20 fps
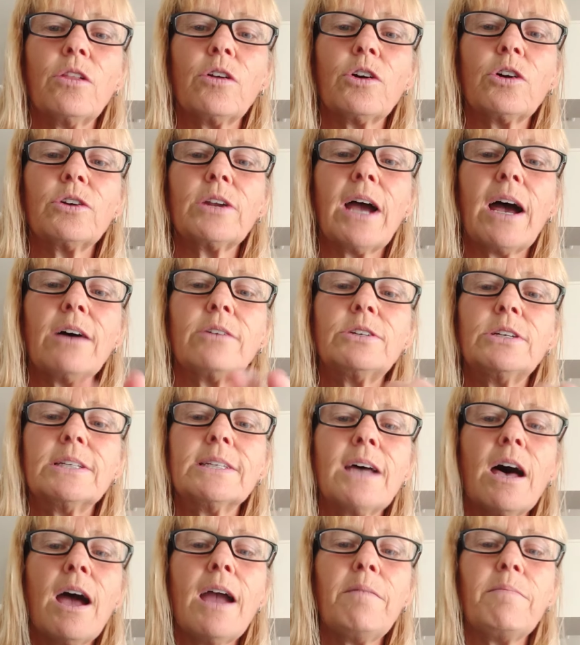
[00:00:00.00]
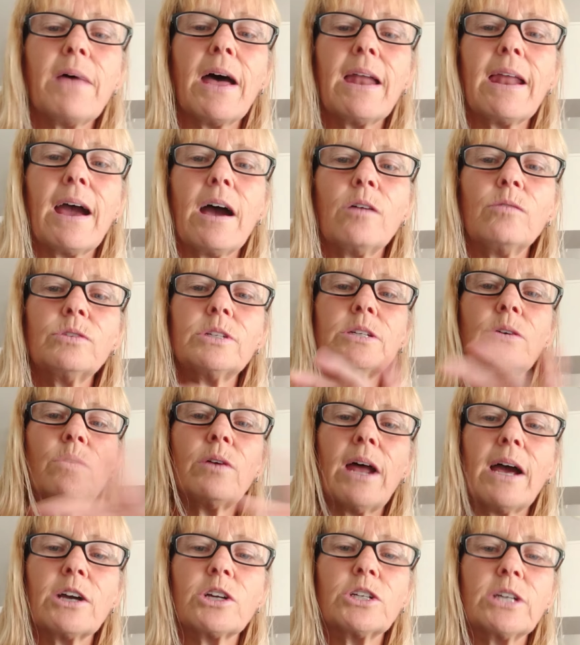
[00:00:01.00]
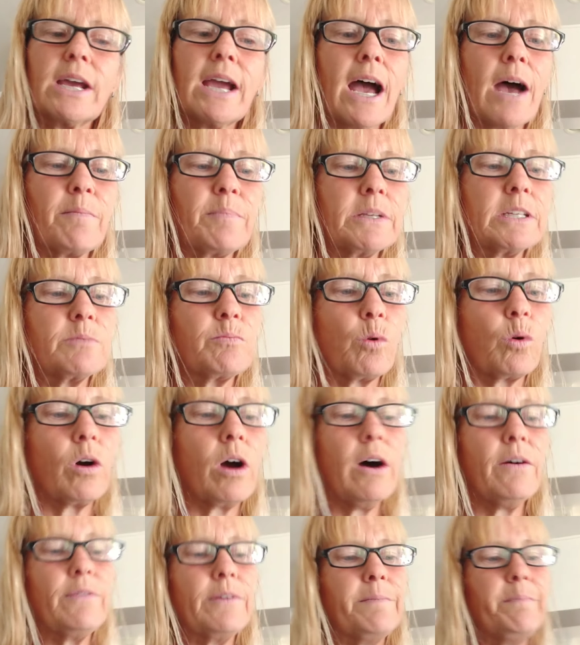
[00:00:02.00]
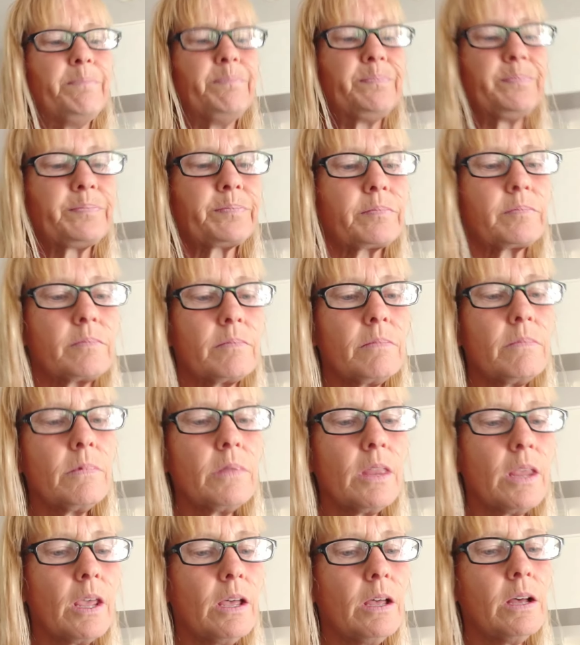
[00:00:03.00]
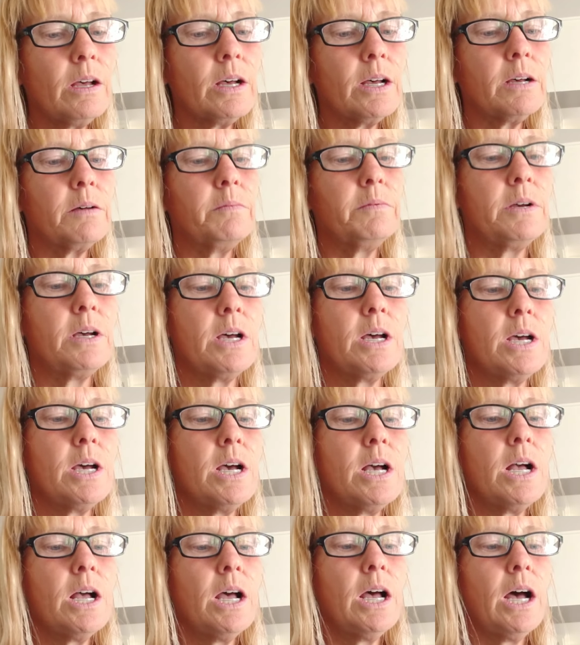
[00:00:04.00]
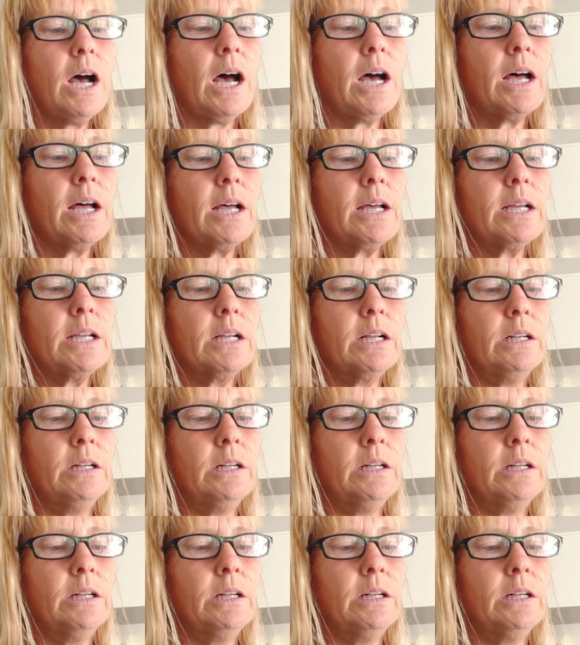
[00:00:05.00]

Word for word: learned how to time that out so it actually happens more often. Um, uh,